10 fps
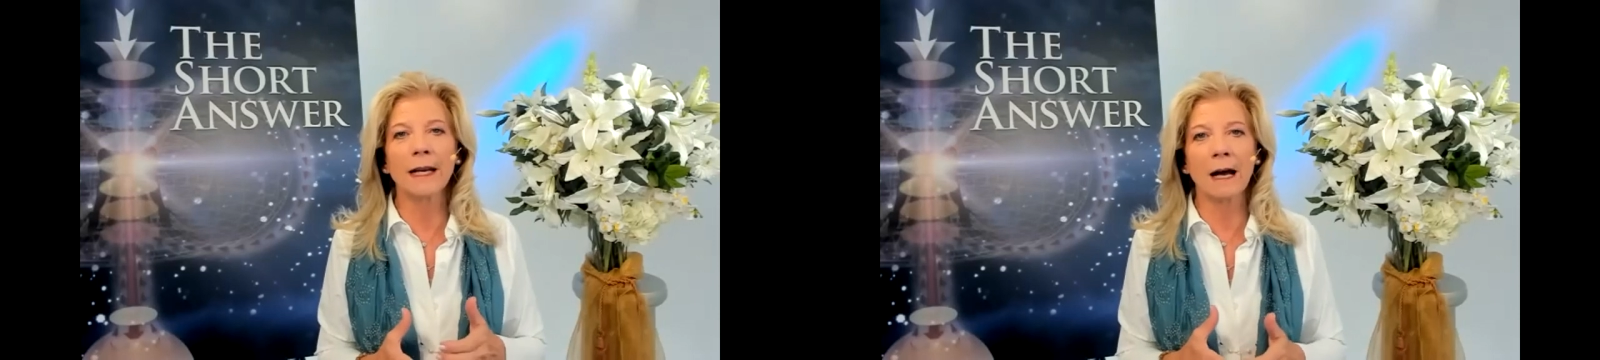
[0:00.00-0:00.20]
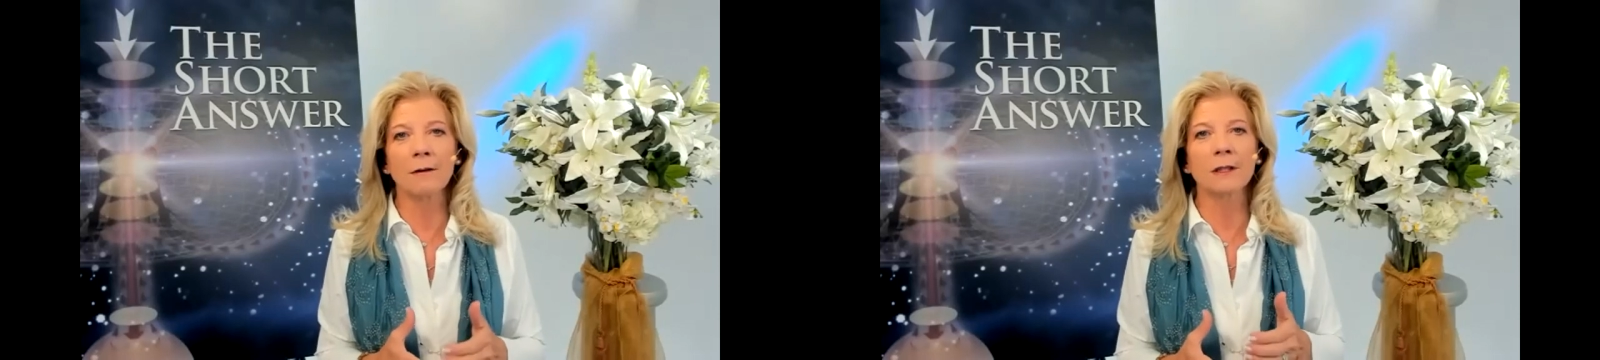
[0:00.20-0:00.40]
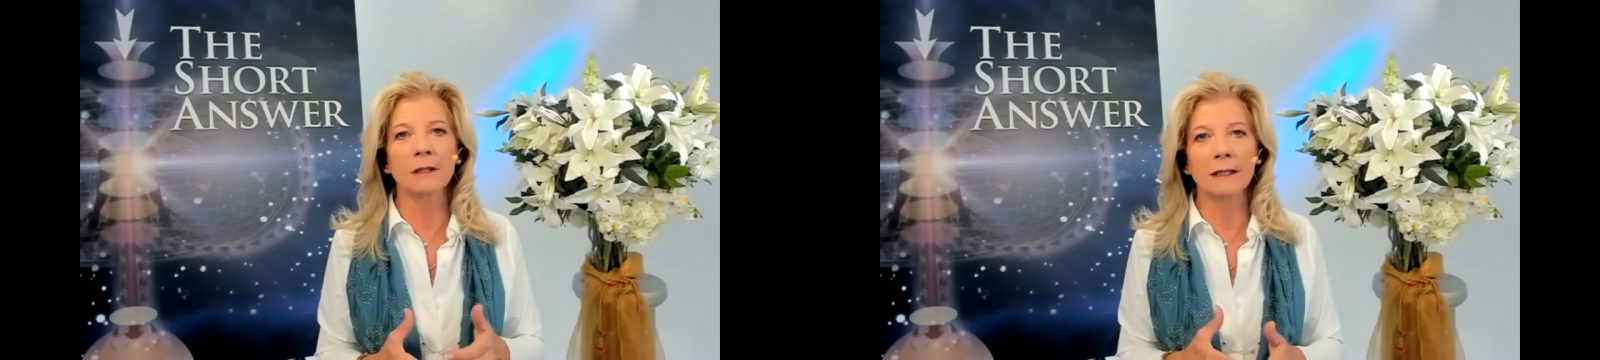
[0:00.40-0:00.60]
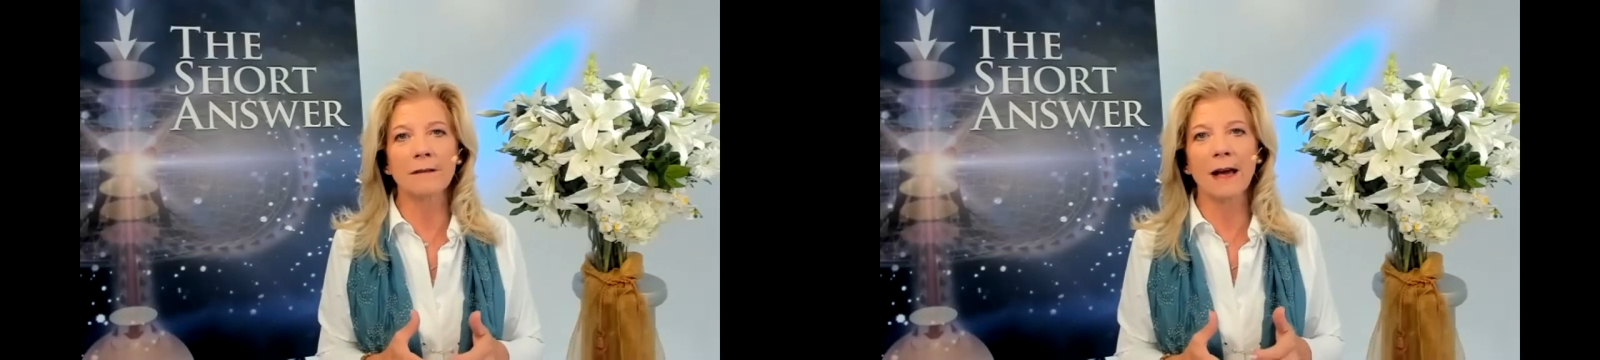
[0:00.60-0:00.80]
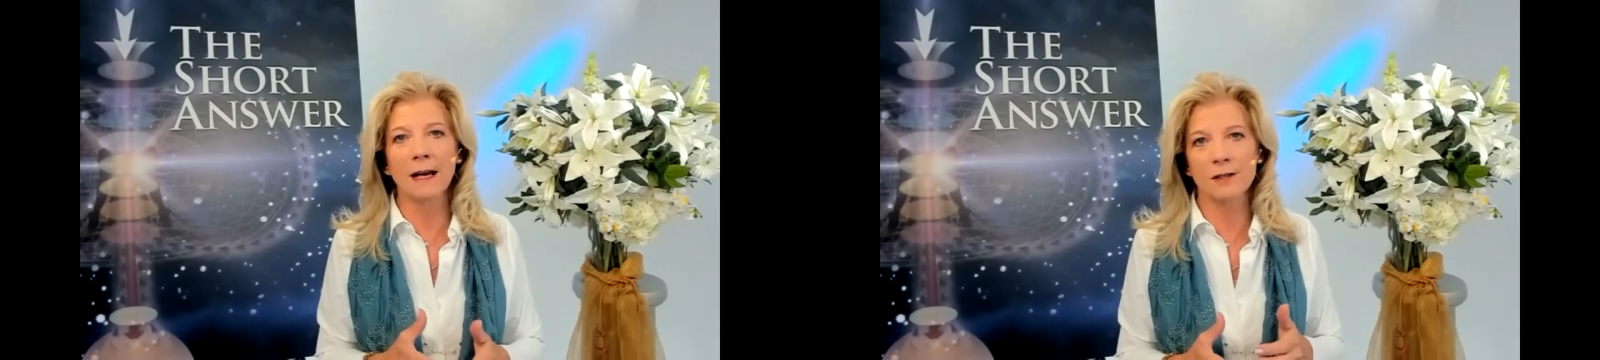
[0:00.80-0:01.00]
how to
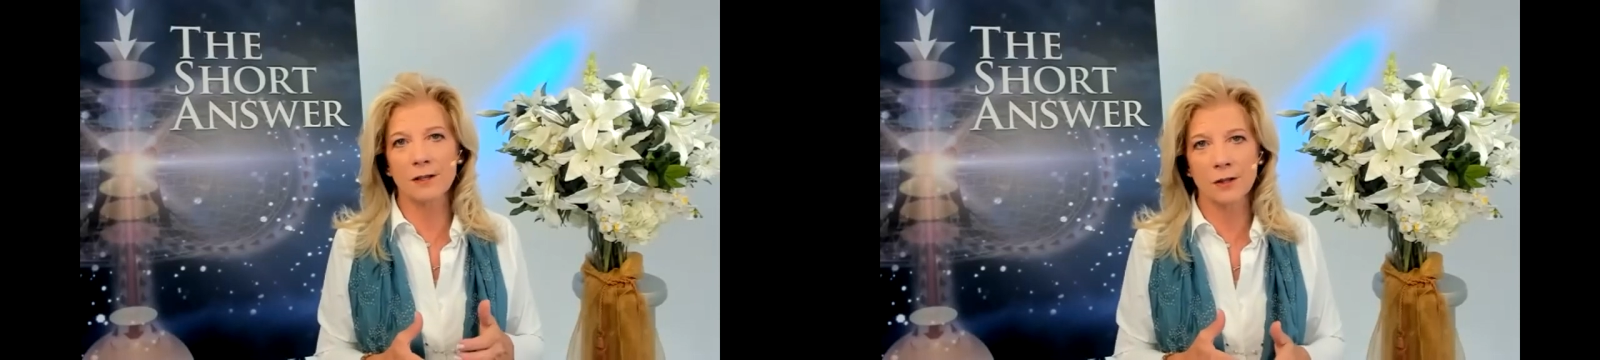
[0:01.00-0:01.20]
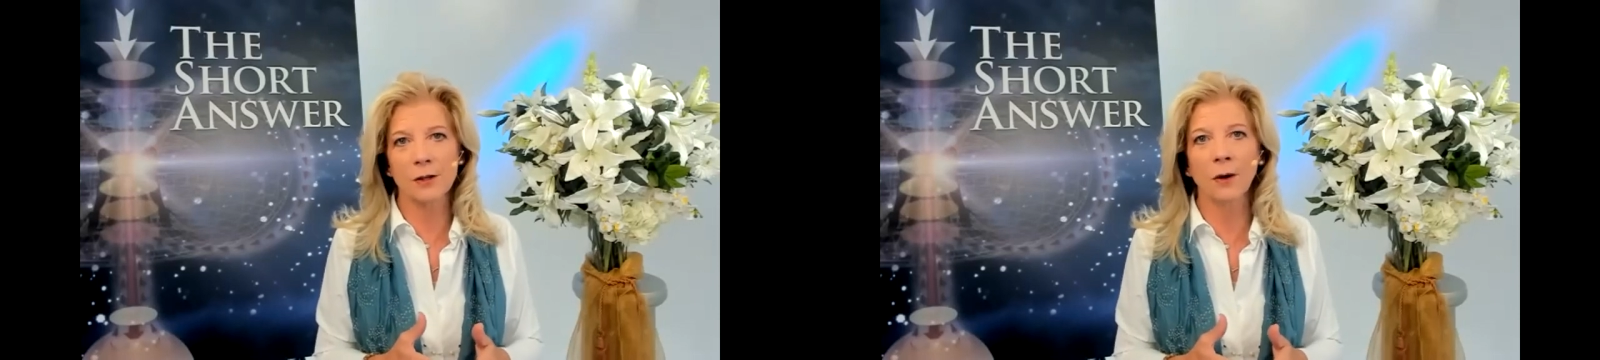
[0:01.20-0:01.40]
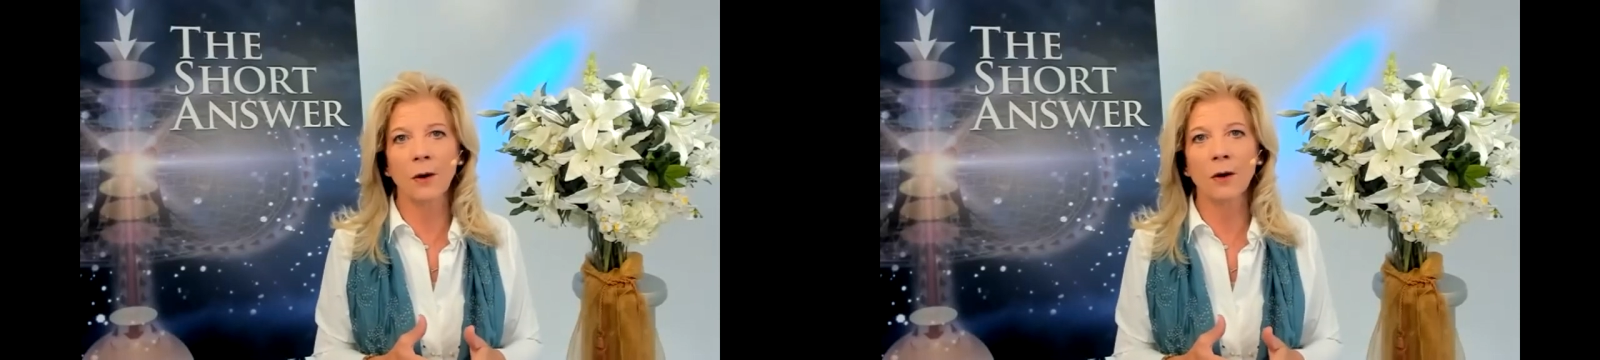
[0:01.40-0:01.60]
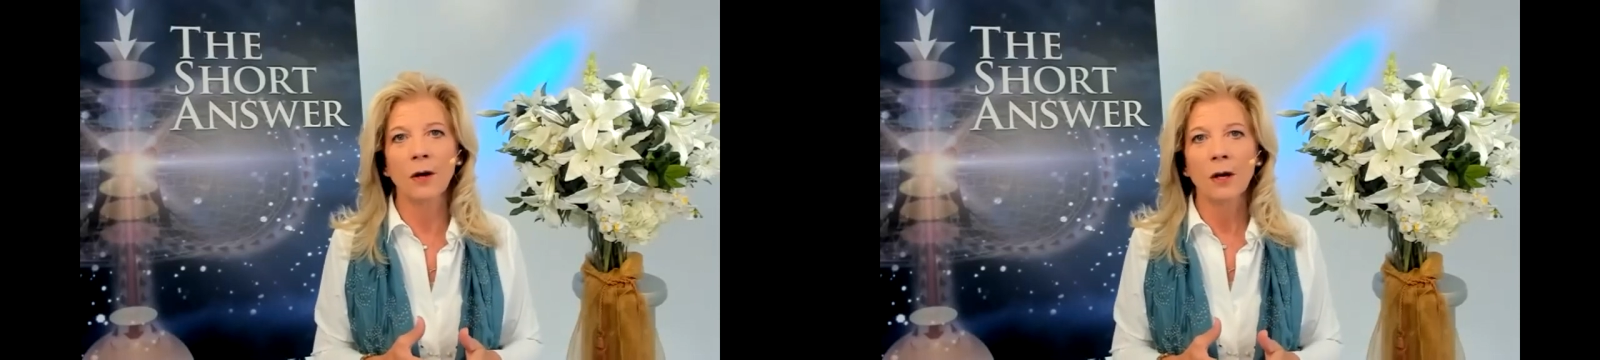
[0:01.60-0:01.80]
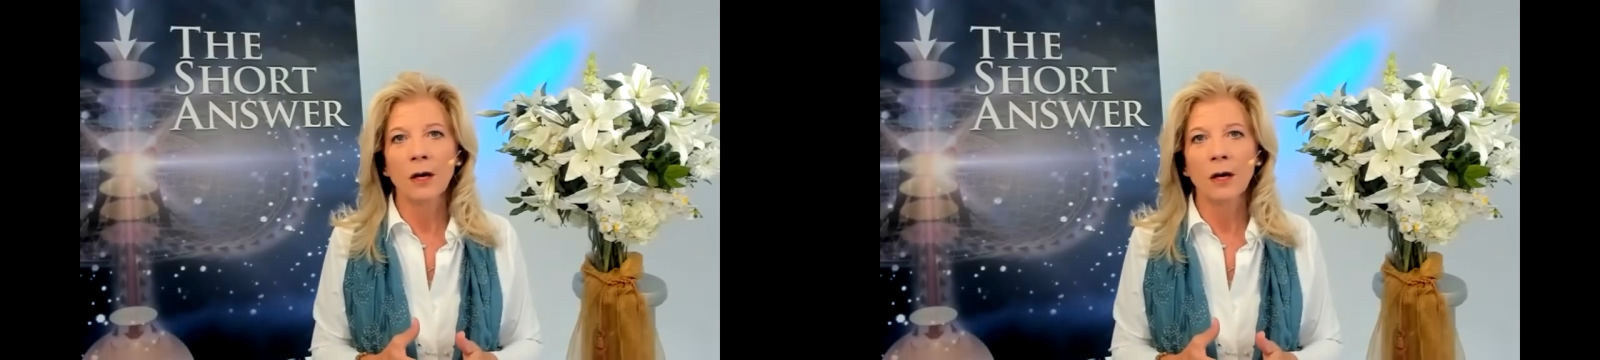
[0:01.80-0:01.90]
live as the soul